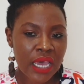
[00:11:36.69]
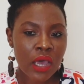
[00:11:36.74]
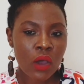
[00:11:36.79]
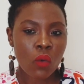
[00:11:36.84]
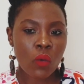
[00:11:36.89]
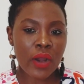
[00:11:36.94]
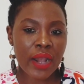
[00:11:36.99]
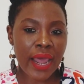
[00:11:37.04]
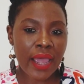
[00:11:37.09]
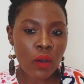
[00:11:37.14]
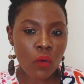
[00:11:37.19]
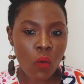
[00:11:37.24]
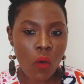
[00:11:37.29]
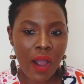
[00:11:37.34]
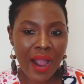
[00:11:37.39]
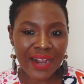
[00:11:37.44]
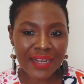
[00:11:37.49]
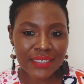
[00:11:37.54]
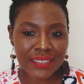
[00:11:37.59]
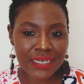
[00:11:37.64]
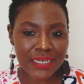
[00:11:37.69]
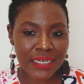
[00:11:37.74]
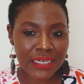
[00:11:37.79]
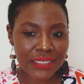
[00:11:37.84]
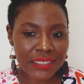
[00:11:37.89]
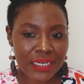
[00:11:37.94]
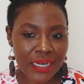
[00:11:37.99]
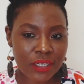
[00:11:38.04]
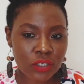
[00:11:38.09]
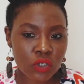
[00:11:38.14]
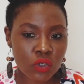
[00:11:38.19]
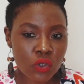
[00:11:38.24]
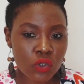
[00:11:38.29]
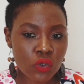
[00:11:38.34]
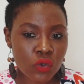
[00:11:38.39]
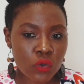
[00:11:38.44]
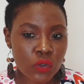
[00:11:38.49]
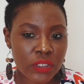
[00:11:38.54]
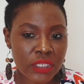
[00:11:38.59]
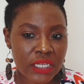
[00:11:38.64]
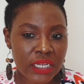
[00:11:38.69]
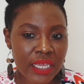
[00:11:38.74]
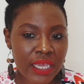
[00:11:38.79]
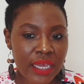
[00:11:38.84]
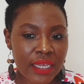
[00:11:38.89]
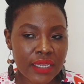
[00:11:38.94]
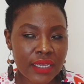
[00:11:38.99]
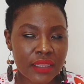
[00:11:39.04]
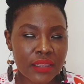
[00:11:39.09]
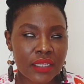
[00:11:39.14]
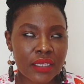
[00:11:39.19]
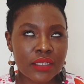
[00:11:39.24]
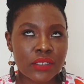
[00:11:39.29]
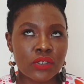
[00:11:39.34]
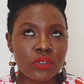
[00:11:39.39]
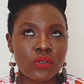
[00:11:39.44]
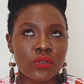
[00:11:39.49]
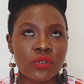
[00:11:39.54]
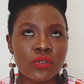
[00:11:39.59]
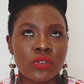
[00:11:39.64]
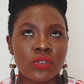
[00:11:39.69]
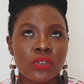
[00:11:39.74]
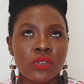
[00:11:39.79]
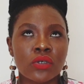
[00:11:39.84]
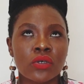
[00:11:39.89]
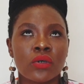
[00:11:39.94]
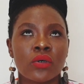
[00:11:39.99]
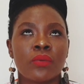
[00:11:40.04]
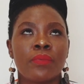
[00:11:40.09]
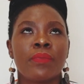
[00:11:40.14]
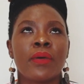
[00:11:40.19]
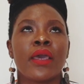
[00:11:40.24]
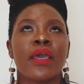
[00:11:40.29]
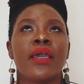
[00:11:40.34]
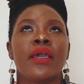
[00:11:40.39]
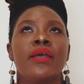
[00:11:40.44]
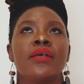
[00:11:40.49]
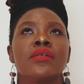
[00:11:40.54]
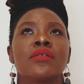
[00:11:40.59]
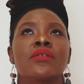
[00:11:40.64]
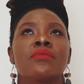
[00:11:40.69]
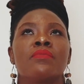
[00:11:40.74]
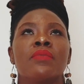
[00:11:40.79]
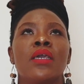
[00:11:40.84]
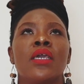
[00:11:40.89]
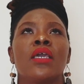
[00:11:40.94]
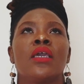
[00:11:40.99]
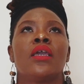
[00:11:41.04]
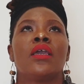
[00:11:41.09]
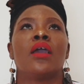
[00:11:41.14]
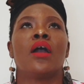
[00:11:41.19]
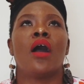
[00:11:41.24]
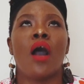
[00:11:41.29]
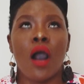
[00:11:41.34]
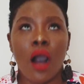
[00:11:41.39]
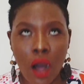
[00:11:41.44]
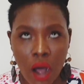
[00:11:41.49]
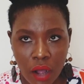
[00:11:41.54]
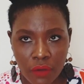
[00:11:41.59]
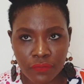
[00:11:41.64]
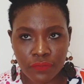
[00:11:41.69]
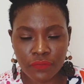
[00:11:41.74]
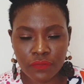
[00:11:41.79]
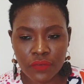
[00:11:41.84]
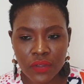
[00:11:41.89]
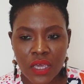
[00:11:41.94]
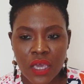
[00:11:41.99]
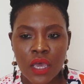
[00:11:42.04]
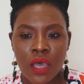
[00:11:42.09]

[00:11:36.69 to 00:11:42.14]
When I worked in international schools in Kenya, this used to piss me off,